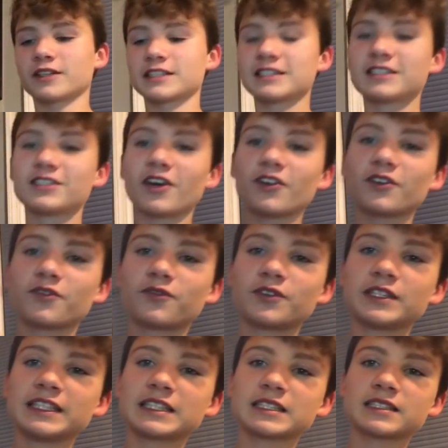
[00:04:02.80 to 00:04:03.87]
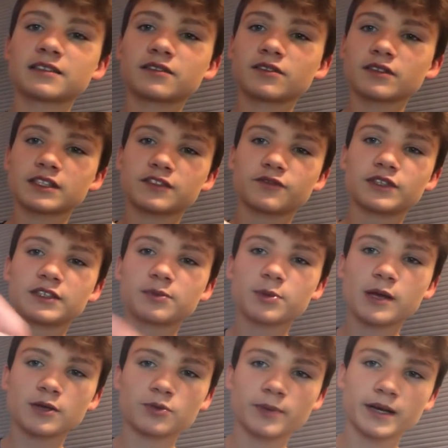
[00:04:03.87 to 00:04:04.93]
on another free special
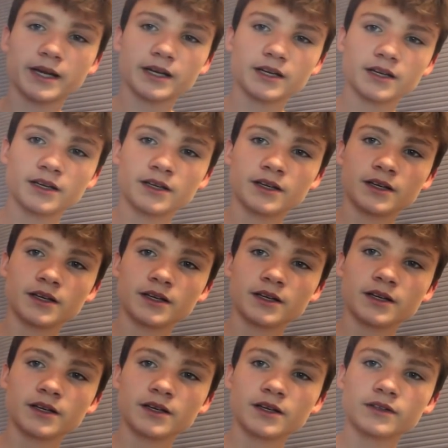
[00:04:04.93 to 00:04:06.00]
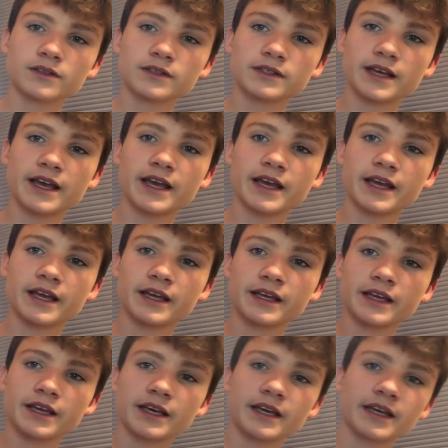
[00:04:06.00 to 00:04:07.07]
pack.
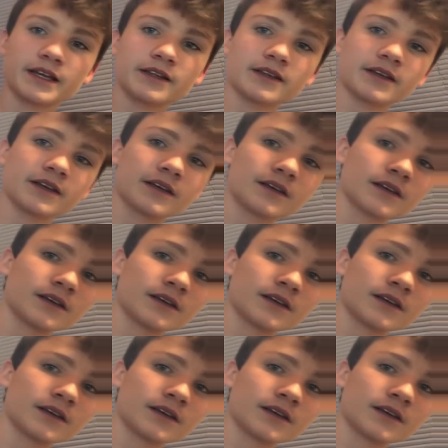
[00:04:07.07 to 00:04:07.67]
Dang it.